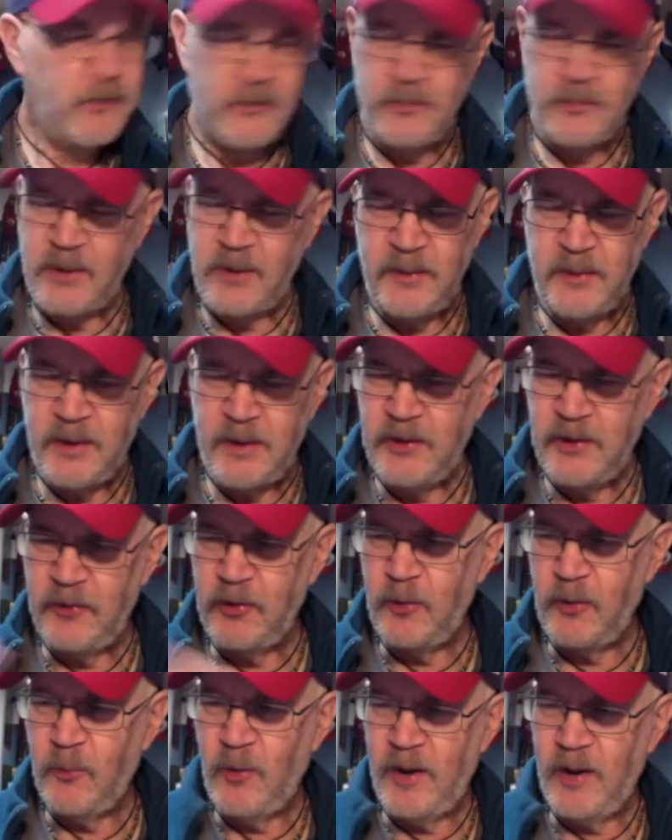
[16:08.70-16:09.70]
that I
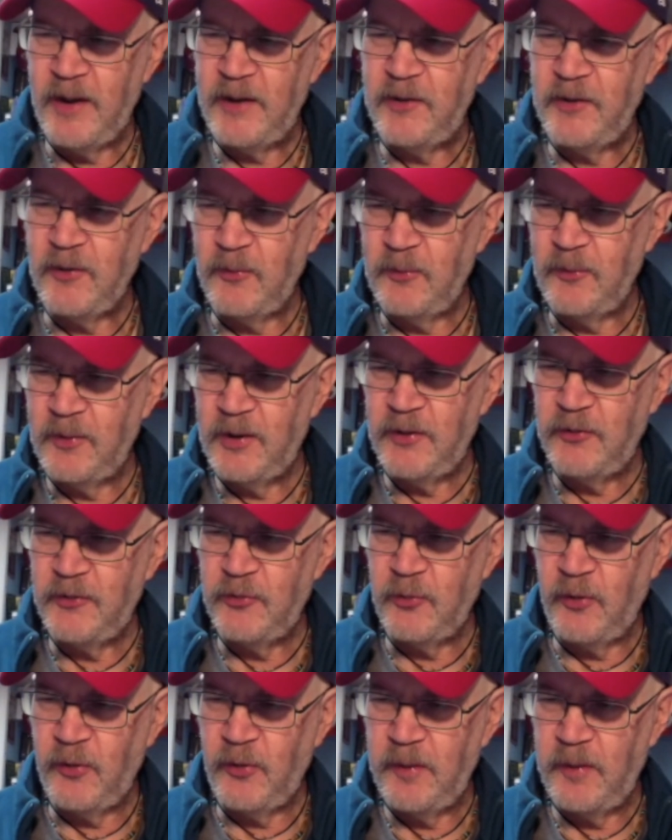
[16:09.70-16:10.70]
don't know why I don't
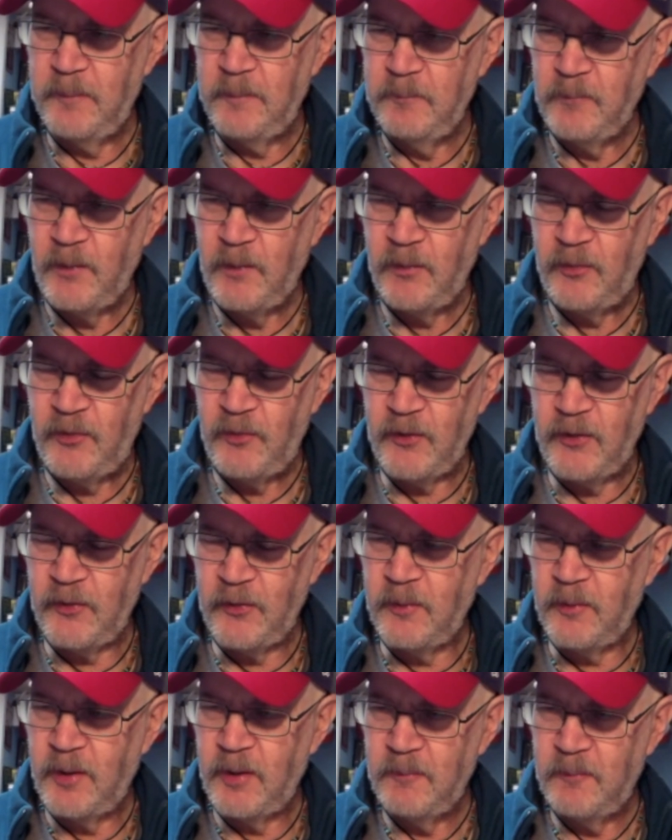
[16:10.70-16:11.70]
enjoy
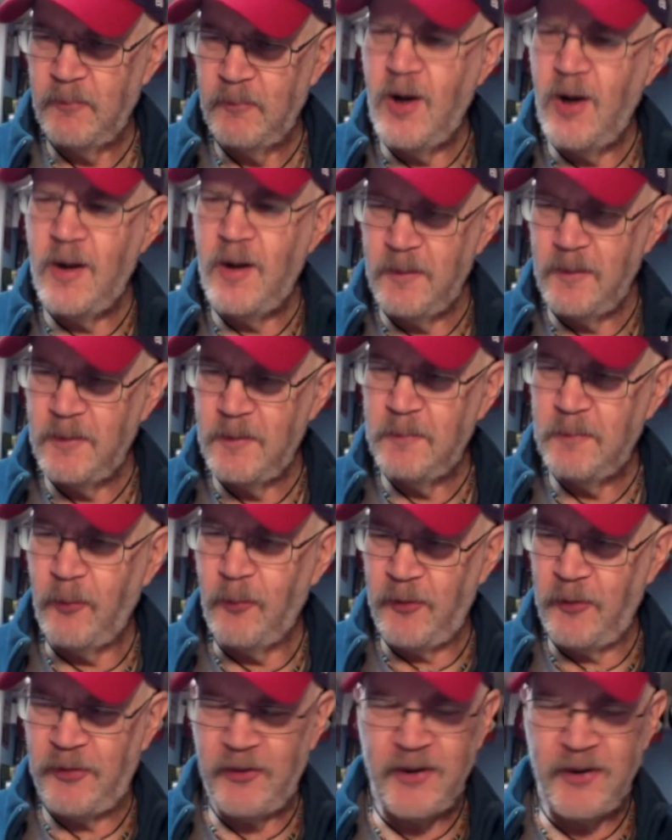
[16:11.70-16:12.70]
theater
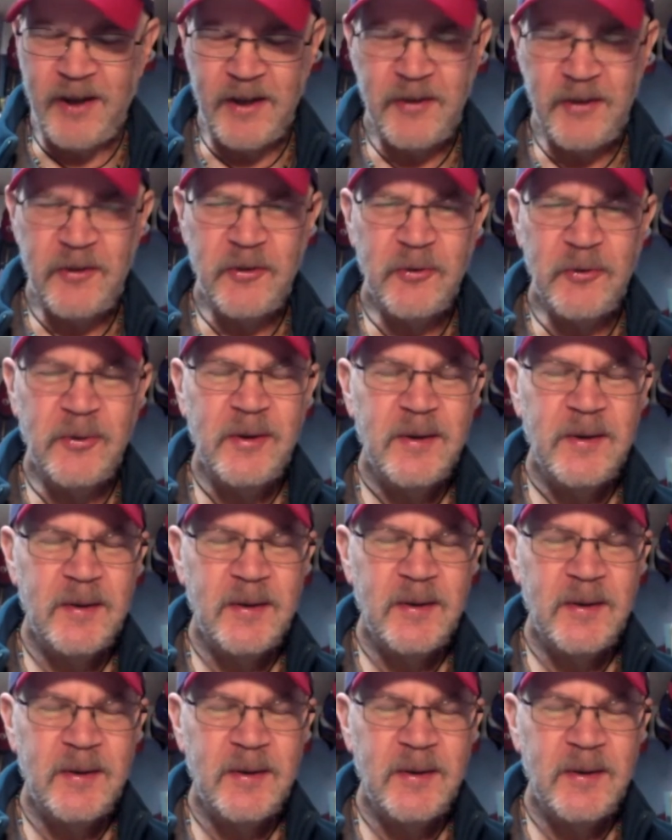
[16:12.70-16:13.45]
more than I do.